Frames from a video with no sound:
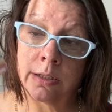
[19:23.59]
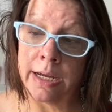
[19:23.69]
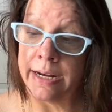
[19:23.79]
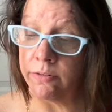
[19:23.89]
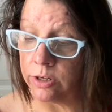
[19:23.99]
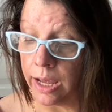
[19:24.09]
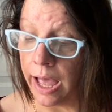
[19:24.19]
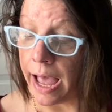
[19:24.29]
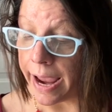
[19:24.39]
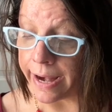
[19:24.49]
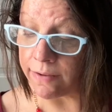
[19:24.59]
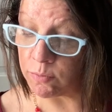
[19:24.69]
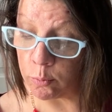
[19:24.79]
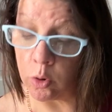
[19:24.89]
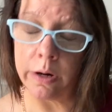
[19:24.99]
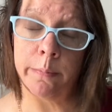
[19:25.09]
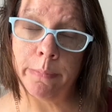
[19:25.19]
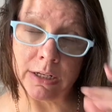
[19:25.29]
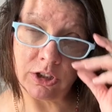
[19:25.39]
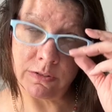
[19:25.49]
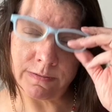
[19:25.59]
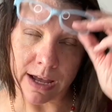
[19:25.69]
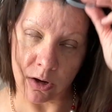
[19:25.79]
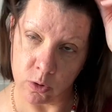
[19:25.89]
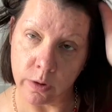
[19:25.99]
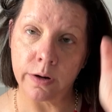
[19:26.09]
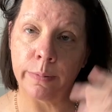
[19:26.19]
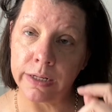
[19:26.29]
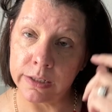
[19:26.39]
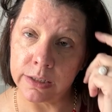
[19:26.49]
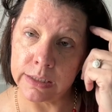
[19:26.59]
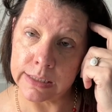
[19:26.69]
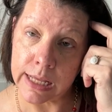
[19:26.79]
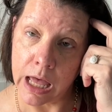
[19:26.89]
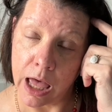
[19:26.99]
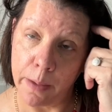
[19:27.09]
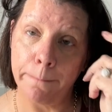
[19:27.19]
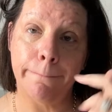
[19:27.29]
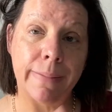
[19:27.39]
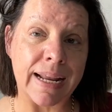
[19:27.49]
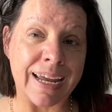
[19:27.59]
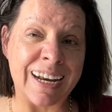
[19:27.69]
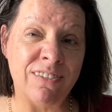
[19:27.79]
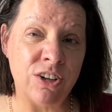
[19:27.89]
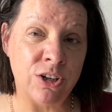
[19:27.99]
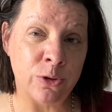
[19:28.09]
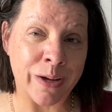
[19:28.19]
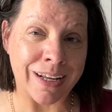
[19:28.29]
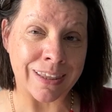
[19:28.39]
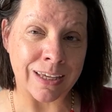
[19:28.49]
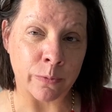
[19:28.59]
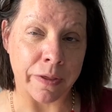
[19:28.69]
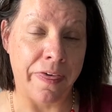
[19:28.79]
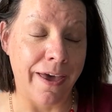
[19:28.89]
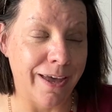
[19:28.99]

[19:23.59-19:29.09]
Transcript: And I've bought a bunch of fat quarter bundles, but I never do anything with